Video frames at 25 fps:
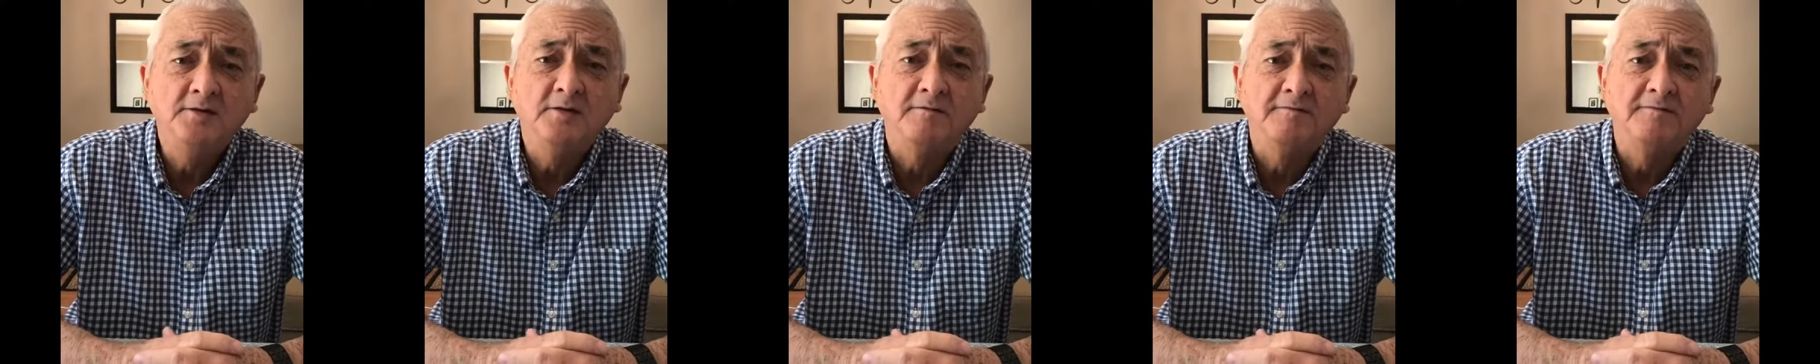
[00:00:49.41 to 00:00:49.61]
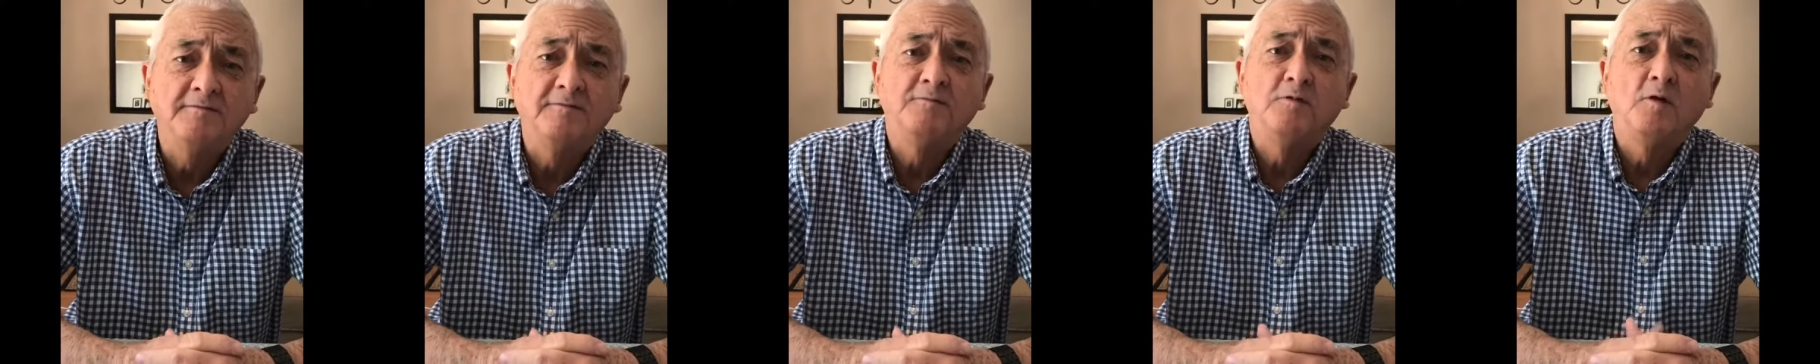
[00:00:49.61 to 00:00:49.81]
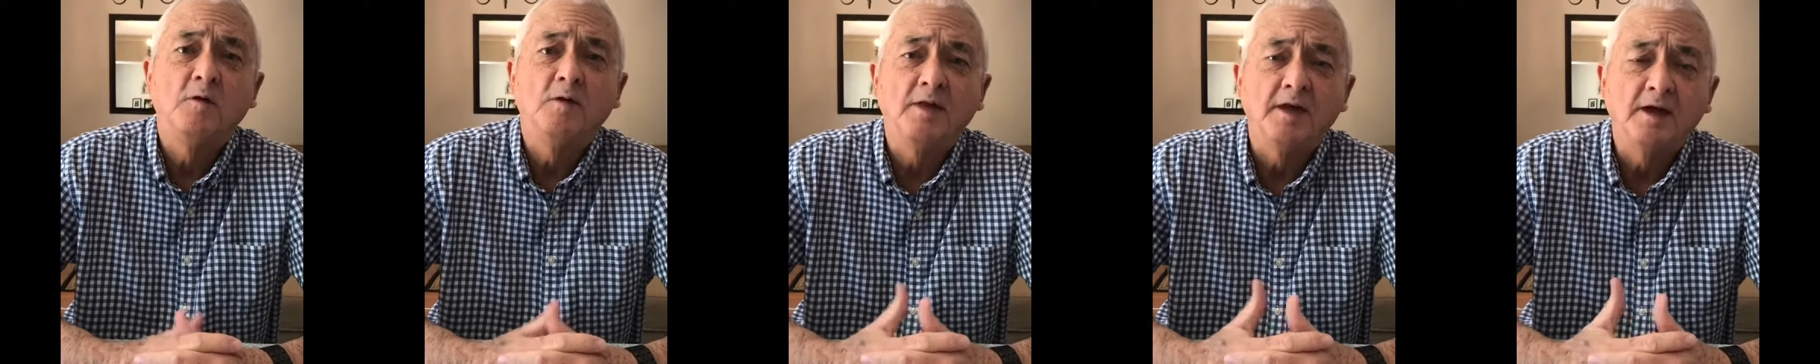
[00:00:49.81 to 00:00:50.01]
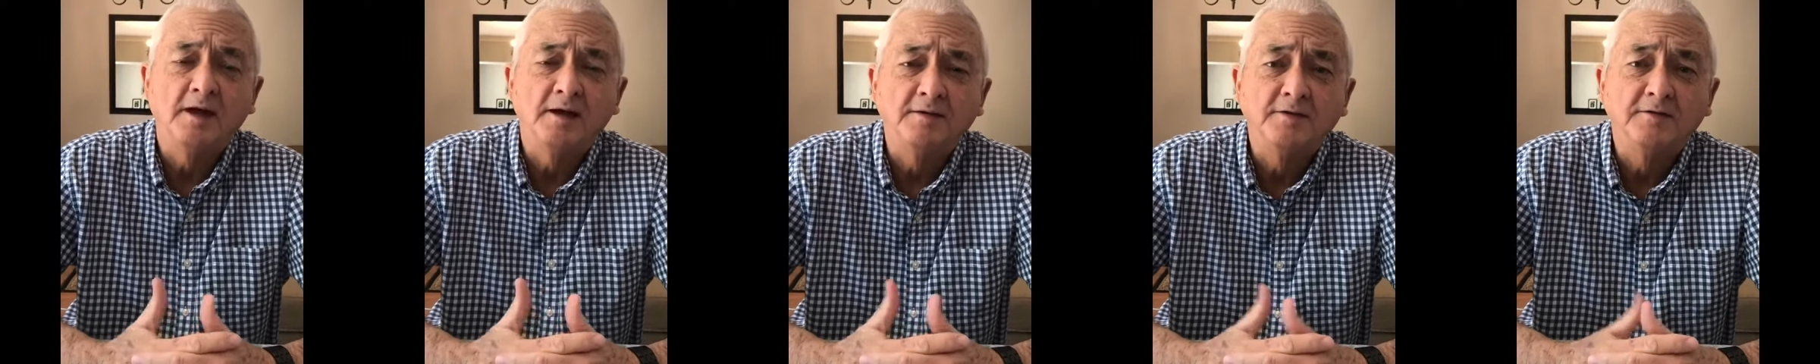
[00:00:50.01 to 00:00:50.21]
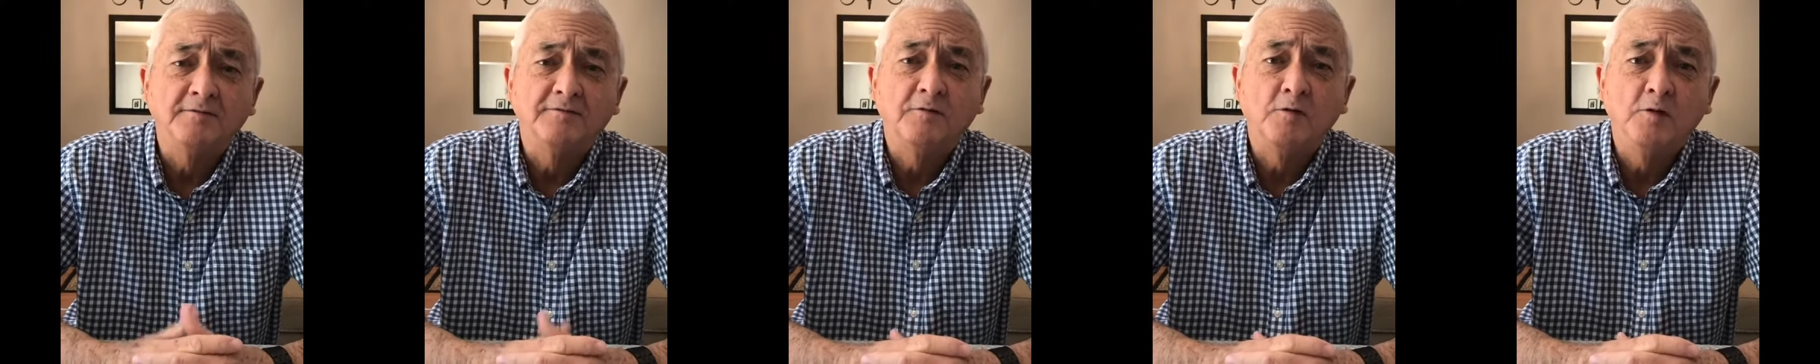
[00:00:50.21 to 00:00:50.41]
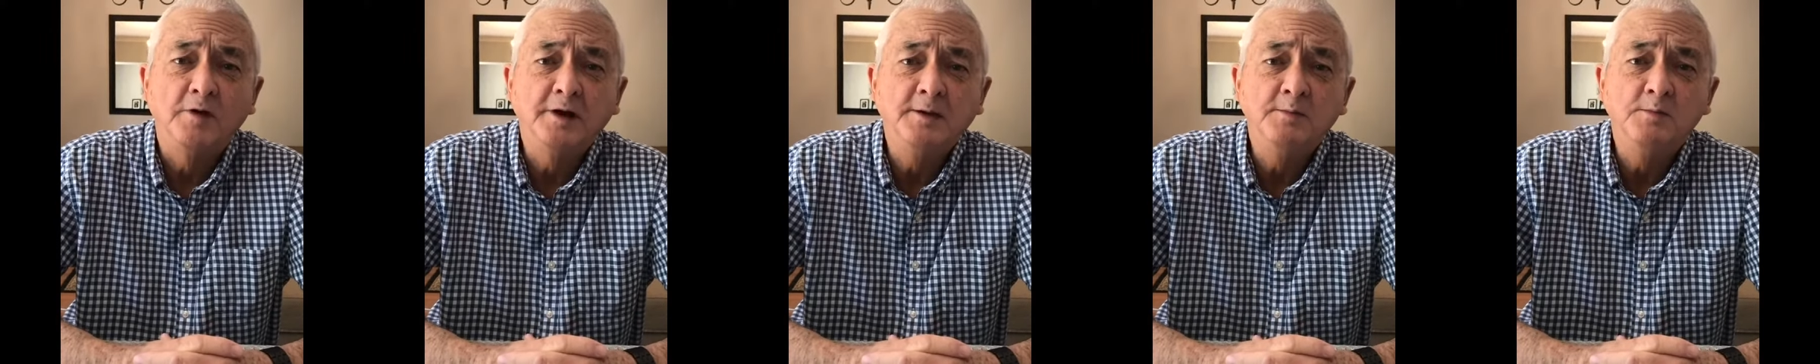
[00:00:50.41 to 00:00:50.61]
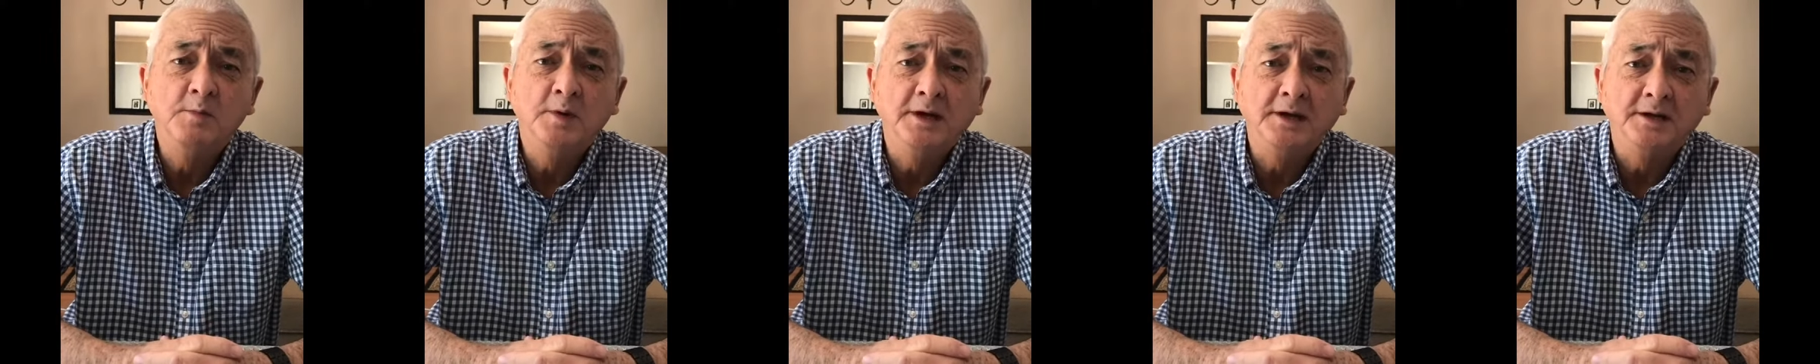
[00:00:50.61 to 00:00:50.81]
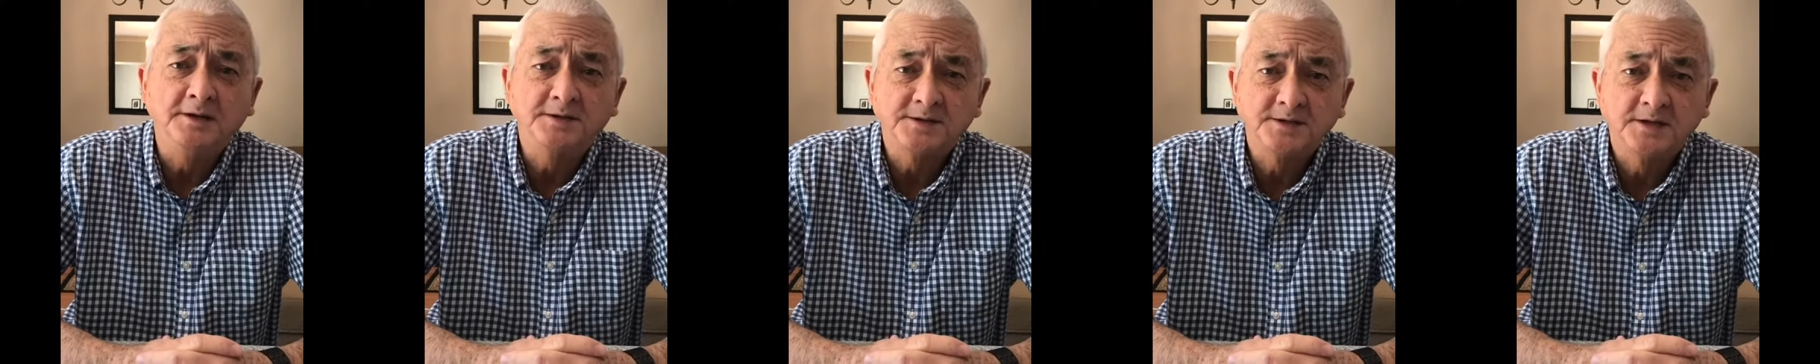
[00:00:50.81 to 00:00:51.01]
of uh, the 40
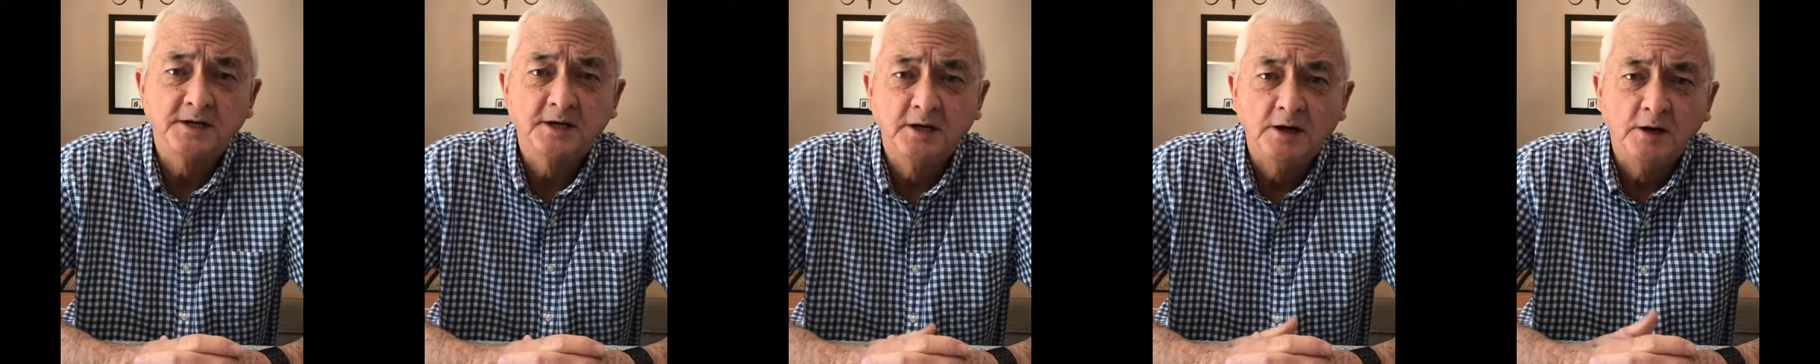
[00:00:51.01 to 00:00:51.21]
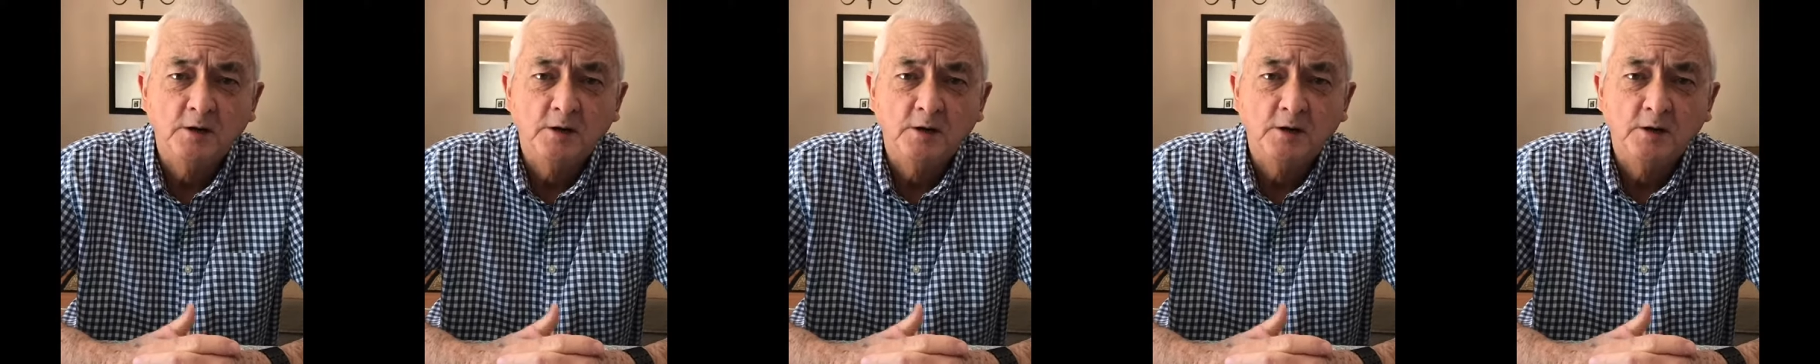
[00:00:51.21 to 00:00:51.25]
minutes,